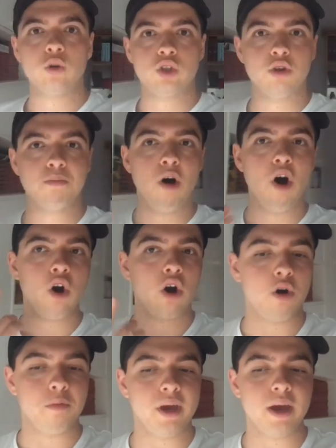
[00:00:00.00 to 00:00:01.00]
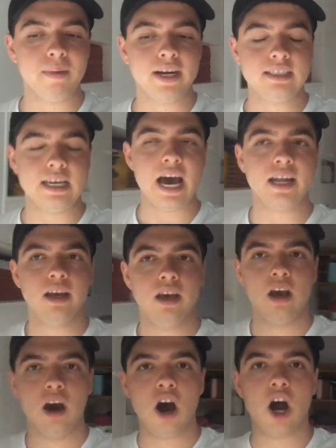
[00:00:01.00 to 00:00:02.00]
tomorrow me and my dad
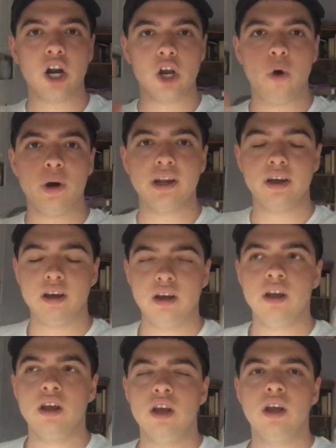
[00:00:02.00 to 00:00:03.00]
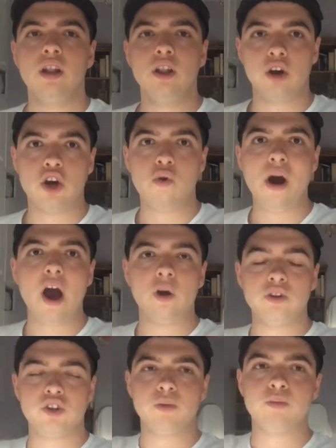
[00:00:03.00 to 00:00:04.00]
are going to look around
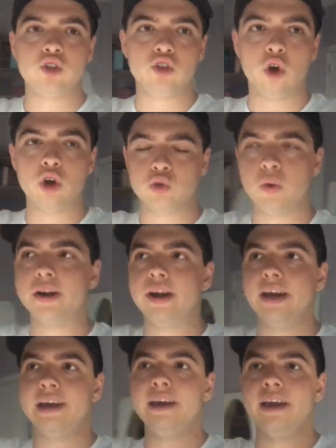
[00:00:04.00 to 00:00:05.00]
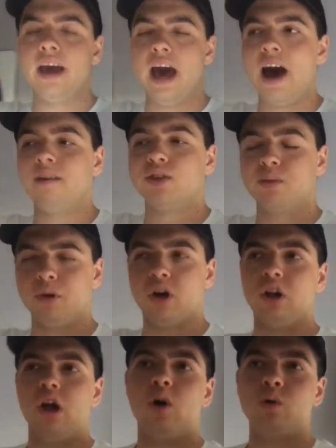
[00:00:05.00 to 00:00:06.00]
some stores where they have some
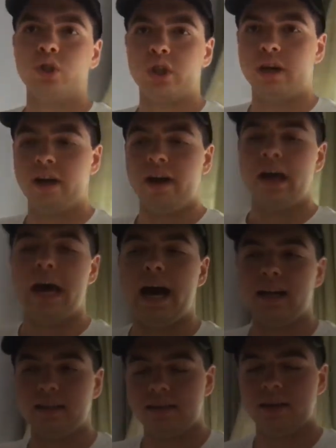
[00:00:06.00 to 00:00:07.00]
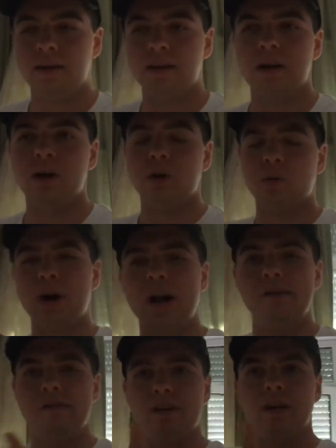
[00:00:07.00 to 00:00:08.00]
clothes, and
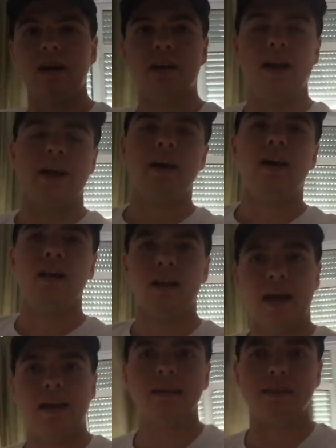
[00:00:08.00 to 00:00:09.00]
whatever I like, I'll get it